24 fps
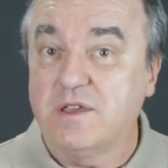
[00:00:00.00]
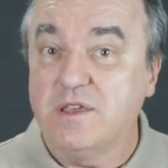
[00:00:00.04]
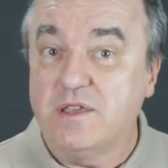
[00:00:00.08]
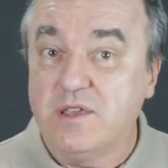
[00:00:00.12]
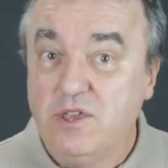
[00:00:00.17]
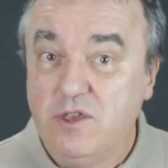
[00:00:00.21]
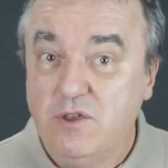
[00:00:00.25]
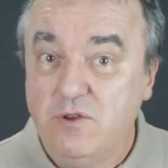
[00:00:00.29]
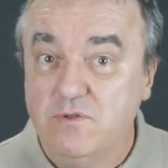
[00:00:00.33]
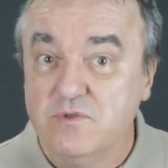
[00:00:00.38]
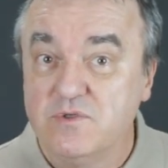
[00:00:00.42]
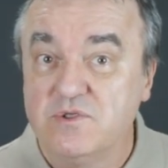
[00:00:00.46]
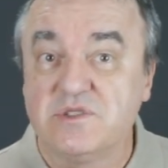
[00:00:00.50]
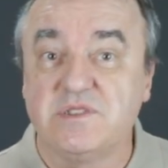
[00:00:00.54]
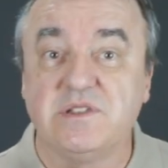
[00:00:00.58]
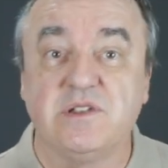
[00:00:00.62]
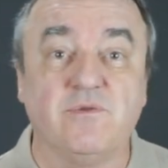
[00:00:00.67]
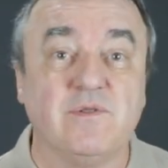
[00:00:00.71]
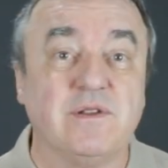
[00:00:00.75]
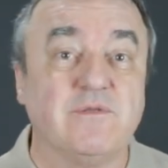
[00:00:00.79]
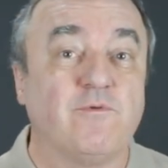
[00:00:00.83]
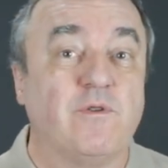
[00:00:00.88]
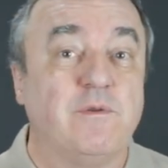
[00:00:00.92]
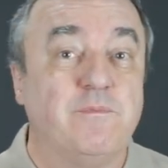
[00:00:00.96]
used
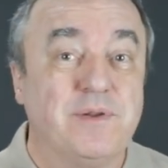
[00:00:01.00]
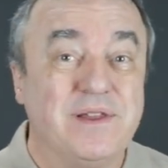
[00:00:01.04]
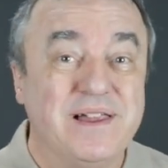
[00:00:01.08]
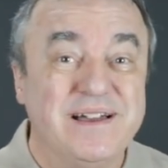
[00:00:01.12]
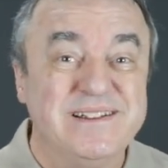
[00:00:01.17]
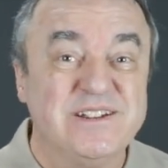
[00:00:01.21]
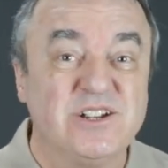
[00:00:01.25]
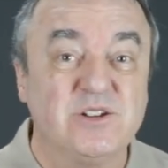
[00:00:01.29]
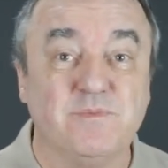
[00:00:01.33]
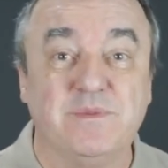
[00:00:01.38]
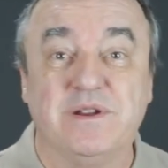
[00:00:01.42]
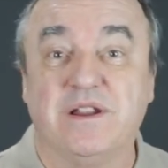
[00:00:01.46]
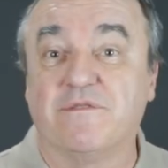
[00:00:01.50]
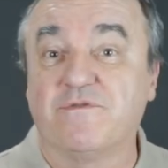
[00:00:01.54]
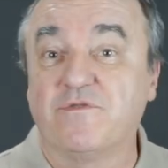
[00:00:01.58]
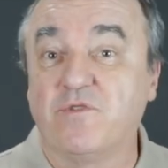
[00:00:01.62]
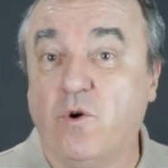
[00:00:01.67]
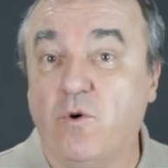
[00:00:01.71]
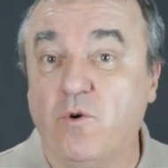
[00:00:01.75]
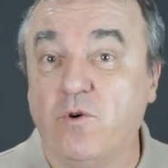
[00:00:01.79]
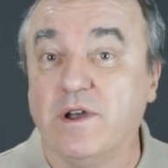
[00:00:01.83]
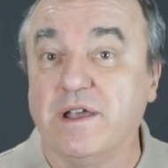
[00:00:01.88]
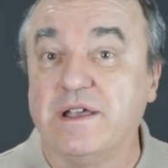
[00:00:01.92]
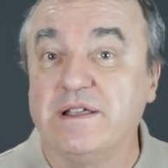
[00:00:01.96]
during replenishment of
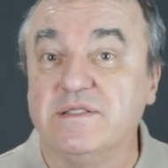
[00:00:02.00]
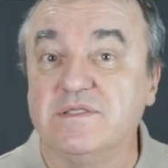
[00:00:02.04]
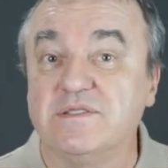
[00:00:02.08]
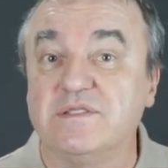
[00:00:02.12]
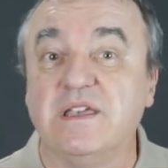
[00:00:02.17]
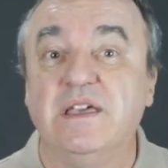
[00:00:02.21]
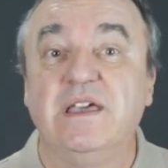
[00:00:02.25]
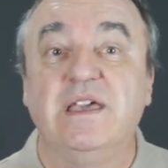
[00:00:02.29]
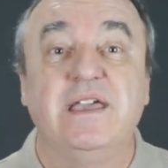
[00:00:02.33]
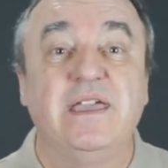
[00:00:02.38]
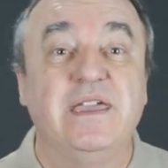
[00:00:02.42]
coins